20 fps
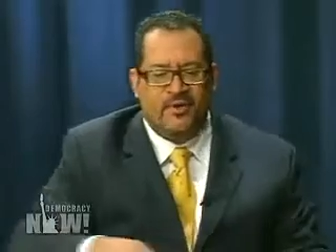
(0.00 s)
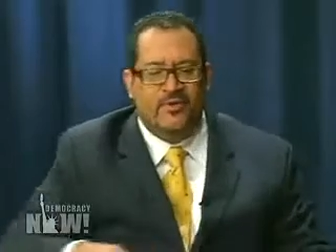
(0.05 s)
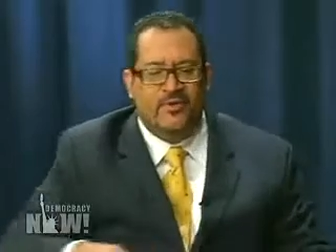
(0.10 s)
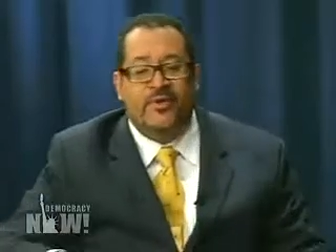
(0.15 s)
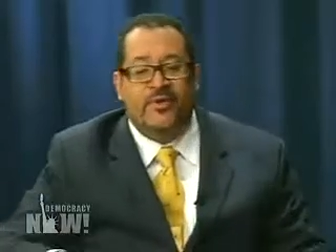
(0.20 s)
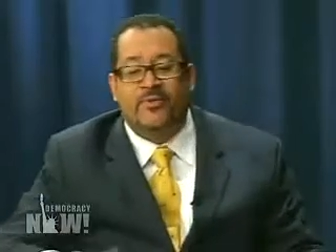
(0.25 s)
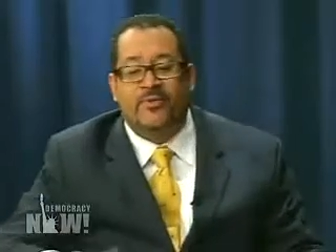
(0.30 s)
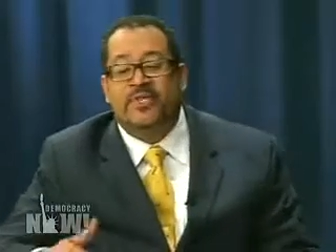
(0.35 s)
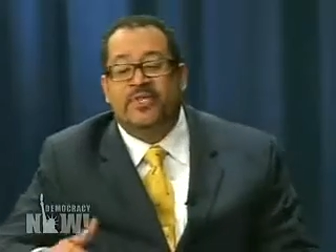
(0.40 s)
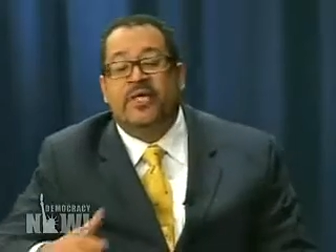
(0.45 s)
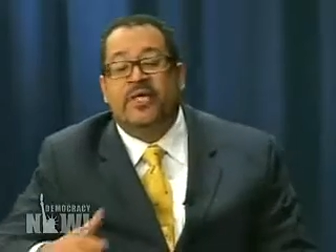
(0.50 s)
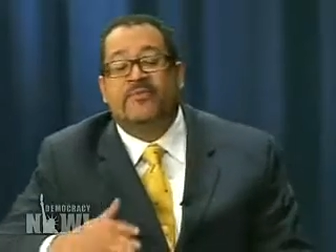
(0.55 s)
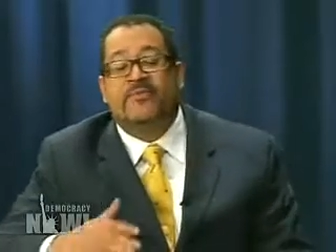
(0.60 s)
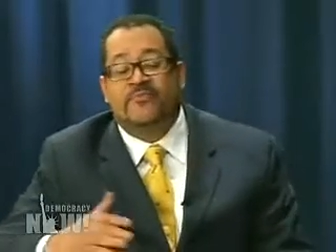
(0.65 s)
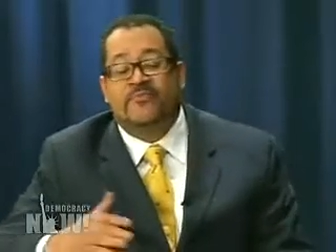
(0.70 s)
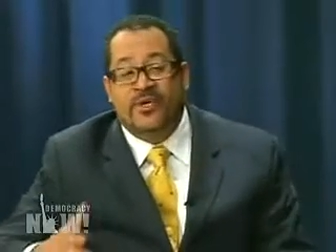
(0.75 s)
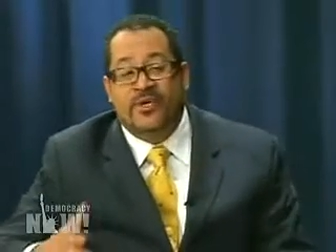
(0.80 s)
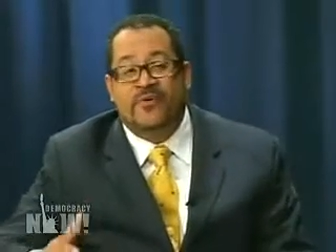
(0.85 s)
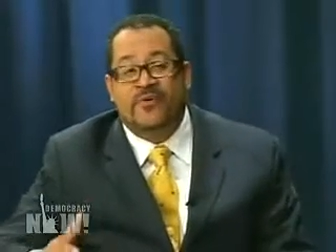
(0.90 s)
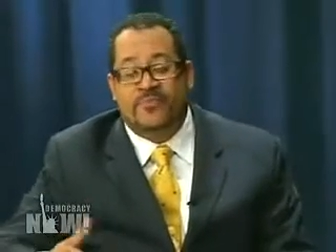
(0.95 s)
Well, there was a lot
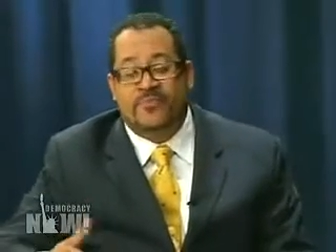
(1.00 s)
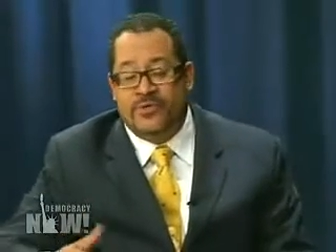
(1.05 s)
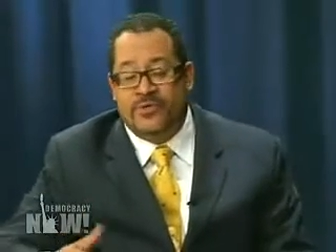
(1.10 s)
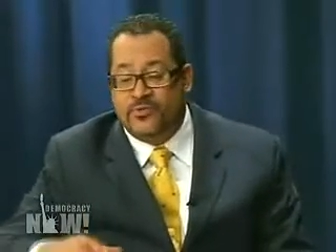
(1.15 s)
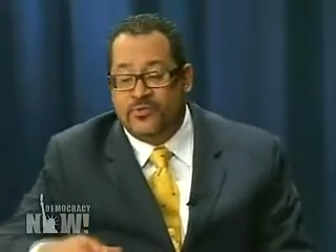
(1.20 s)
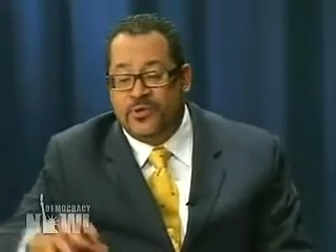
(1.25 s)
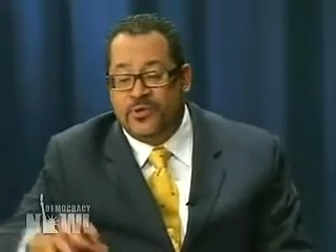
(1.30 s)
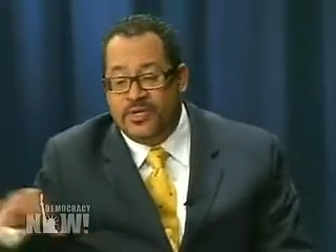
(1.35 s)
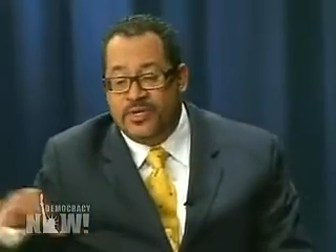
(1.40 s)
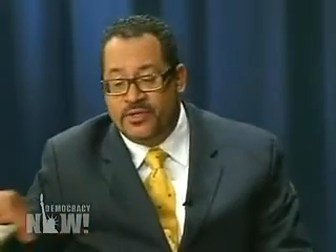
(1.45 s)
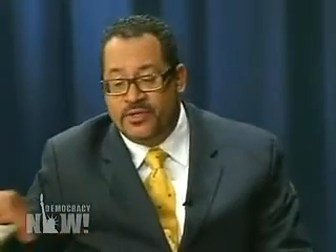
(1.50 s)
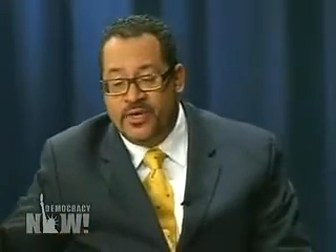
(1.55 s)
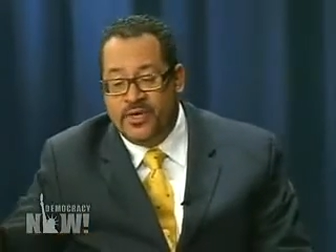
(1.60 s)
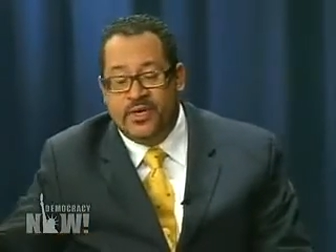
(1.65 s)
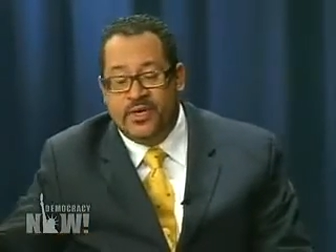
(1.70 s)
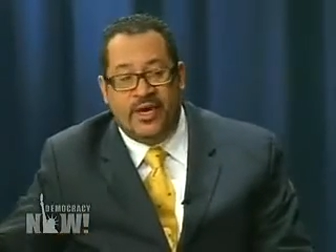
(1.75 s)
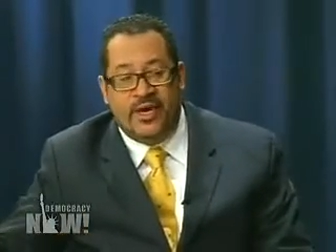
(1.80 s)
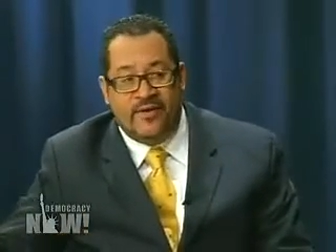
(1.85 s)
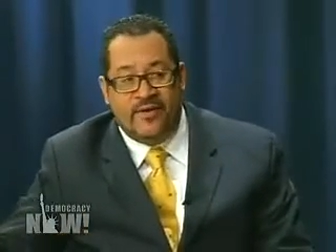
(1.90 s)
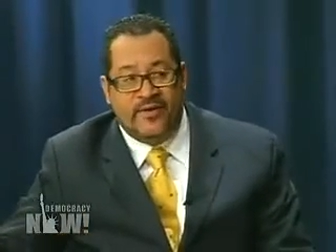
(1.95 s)
of beef between
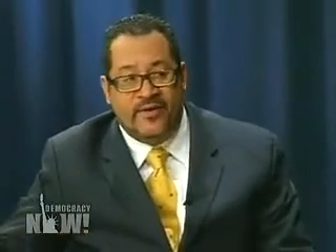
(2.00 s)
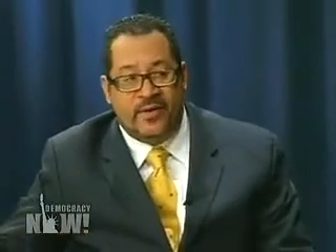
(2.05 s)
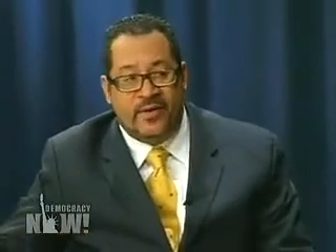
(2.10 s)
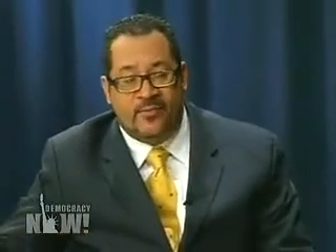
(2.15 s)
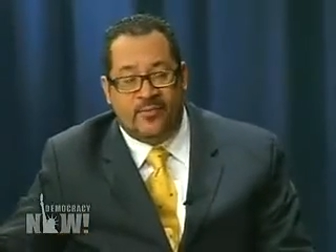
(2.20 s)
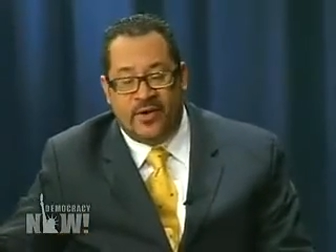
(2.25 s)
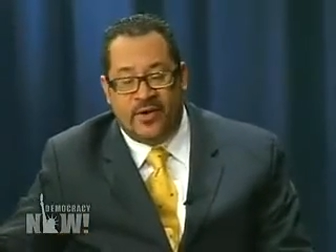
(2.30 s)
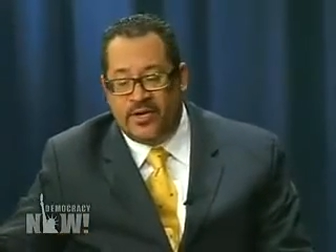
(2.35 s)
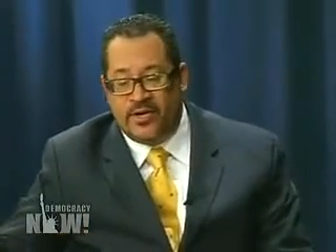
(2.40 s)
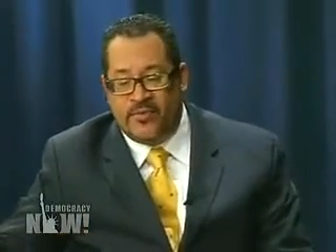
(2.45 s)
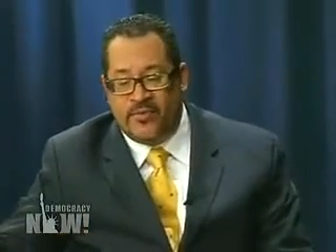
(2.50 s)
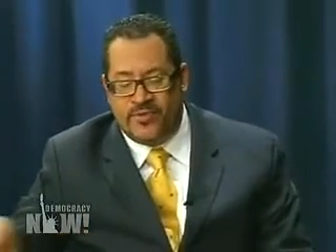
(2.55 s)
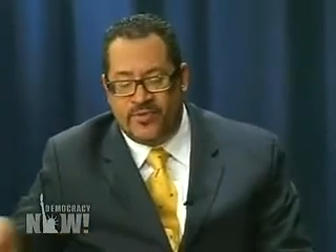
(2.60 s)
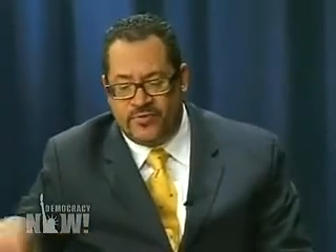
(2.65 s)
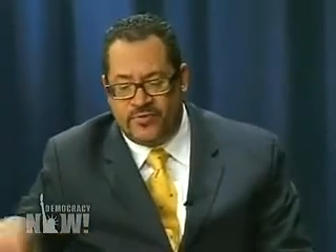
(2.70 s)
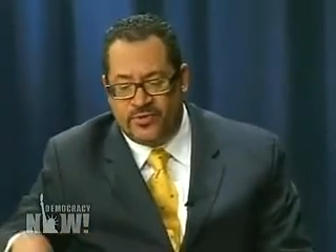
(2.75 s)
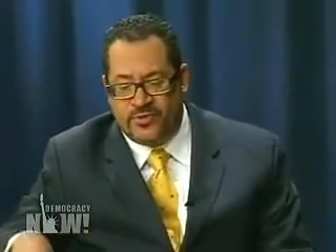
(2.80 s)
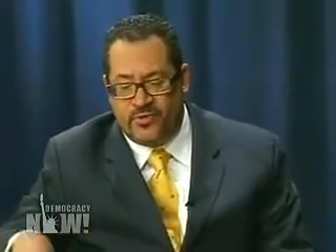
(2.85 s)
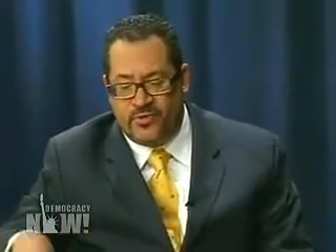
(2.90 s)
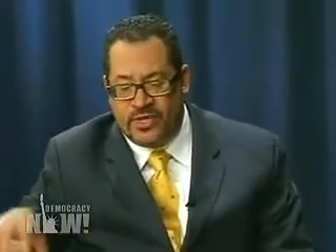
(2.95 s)

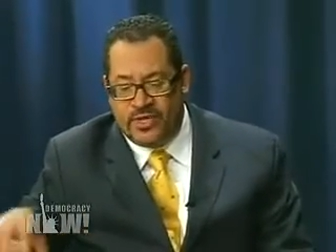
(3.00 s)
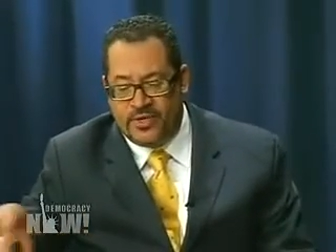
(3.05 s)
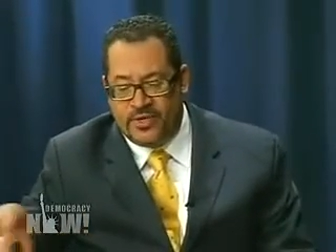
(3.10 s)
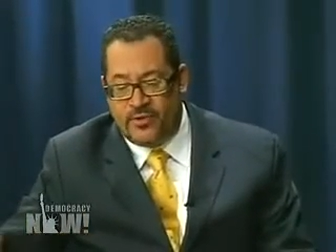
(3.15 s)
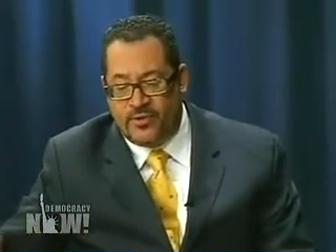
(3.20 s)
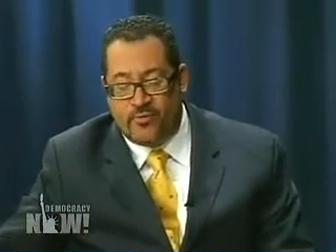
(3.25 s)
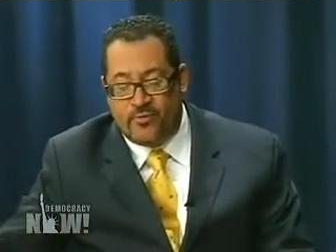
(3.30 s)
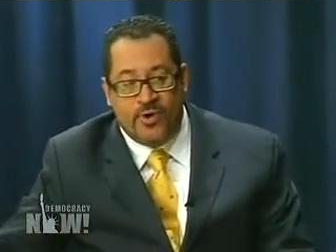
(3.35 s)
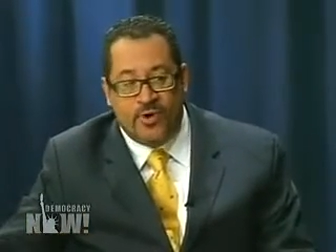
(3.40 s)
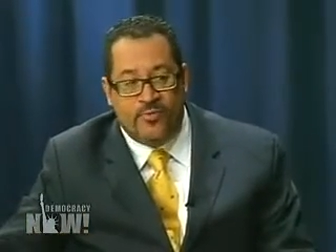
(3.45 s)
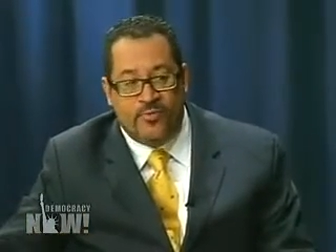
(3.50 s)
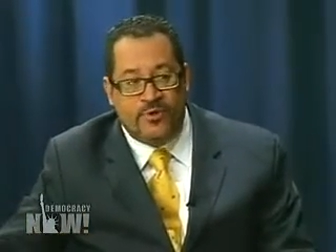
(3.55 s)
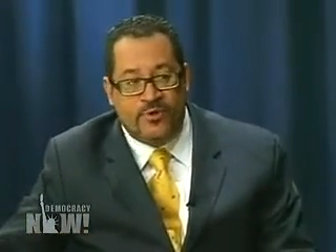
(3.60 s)
Roy